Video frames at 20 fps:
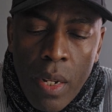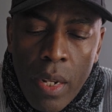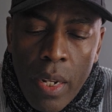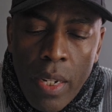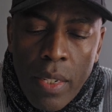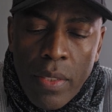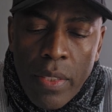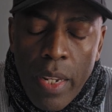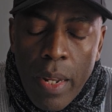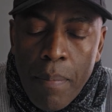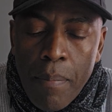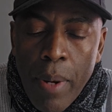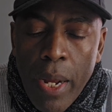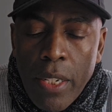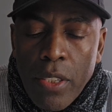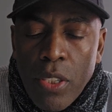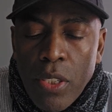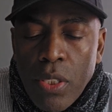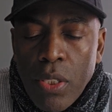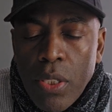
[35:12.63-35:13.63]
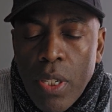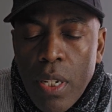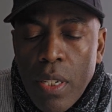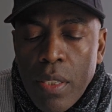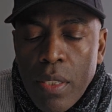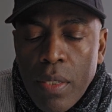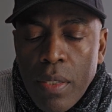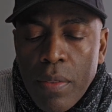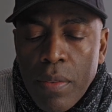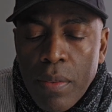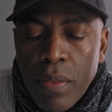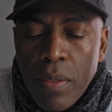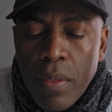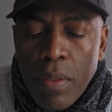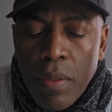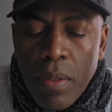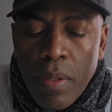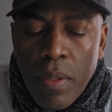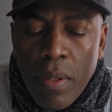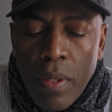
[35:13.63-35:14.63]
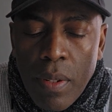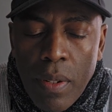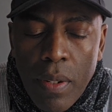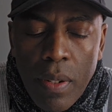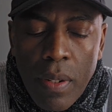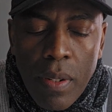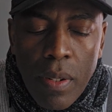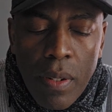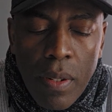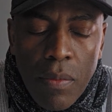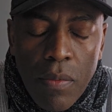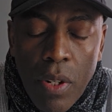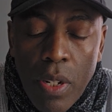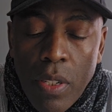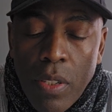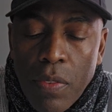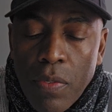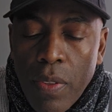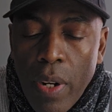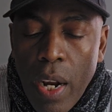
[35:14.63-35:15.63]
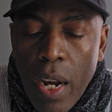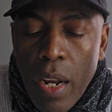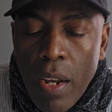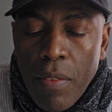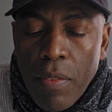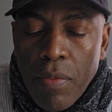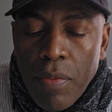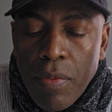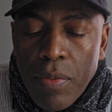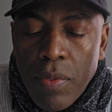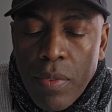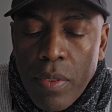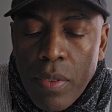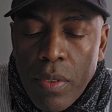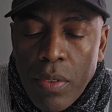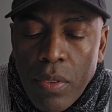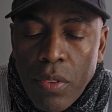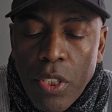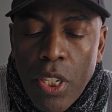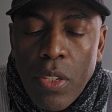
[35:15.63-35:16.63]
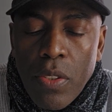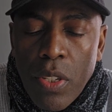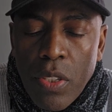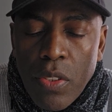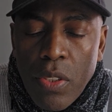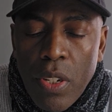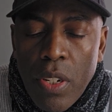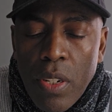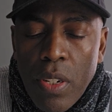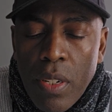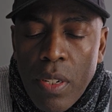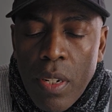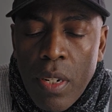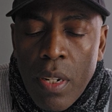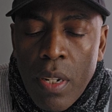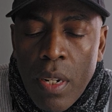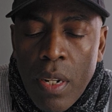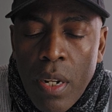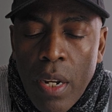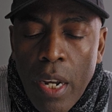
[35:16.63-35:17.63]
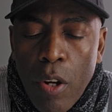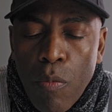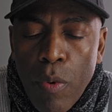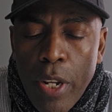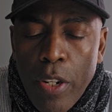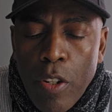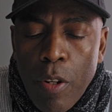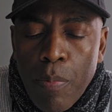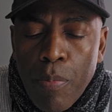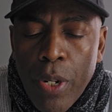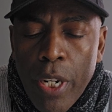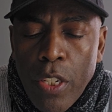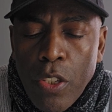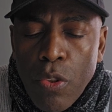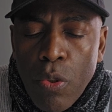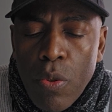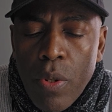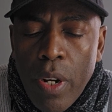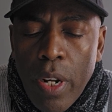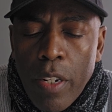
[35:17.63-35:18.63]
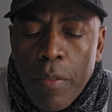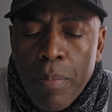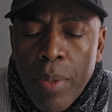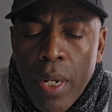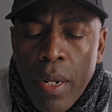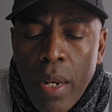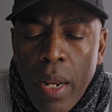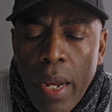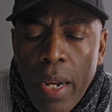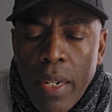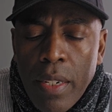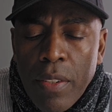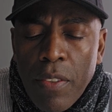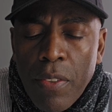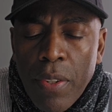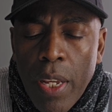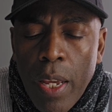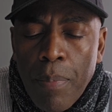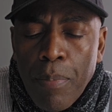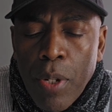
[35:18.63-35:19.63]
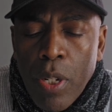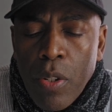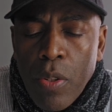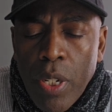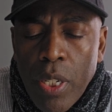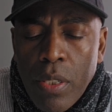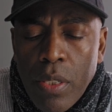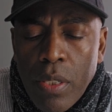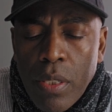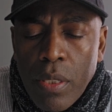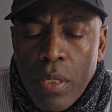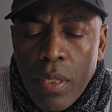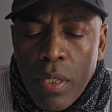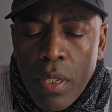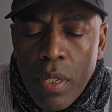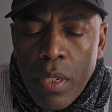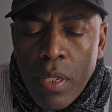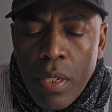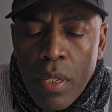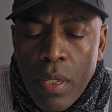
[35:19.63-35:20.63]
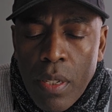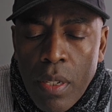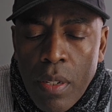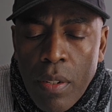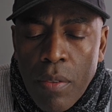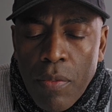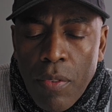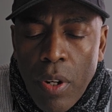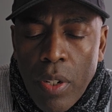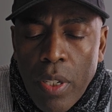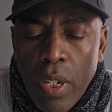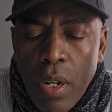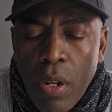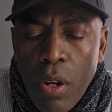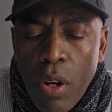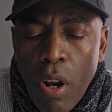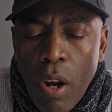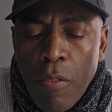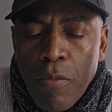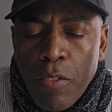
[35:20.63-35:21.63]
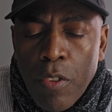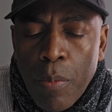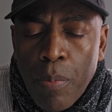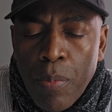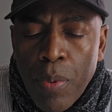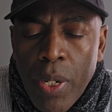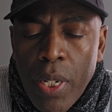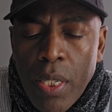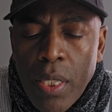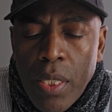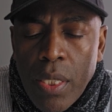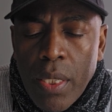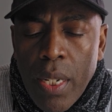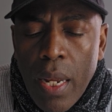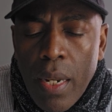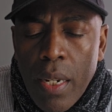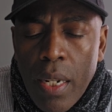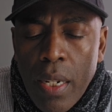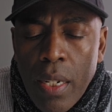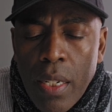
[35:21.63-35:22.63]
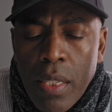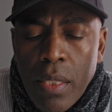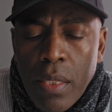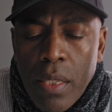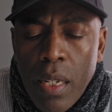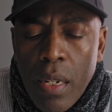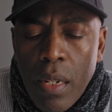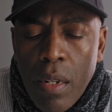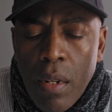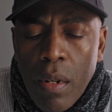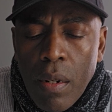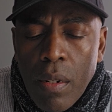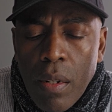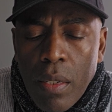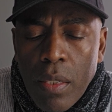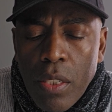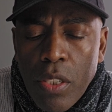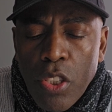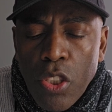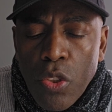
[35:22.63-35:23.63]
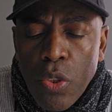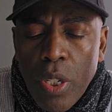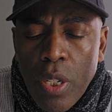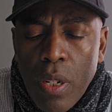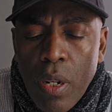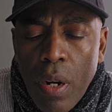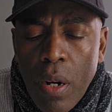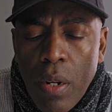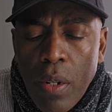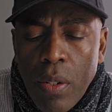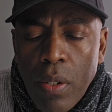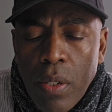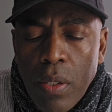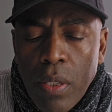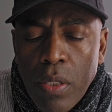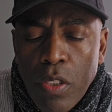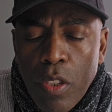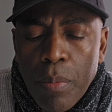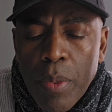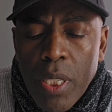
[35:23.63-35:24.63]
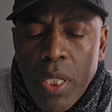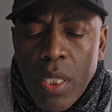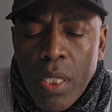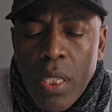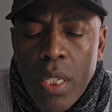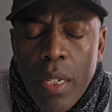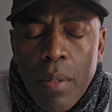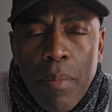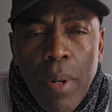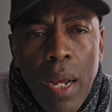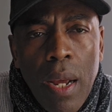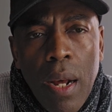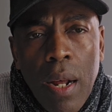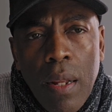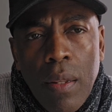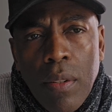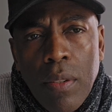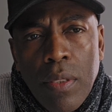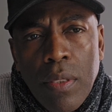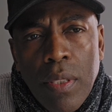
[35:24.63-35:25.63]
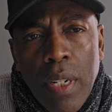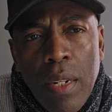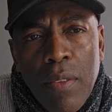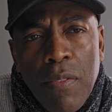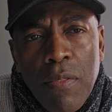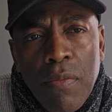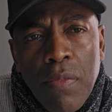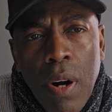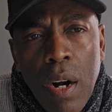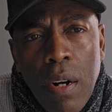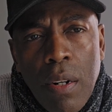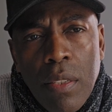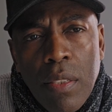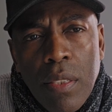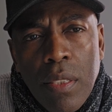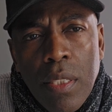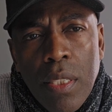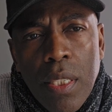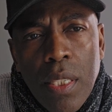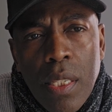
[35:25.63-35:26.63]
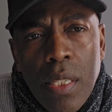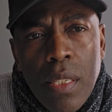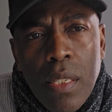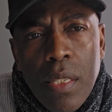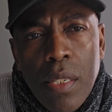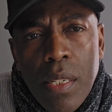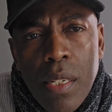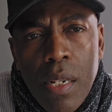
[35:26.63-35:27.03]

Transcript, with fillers: In St. Matthew 6, verse 5, Jesus said, And when you pray, do not be like the hypocrites, for they love to pray standing in the synagogue on the street corner to be seen by others like Pharisees.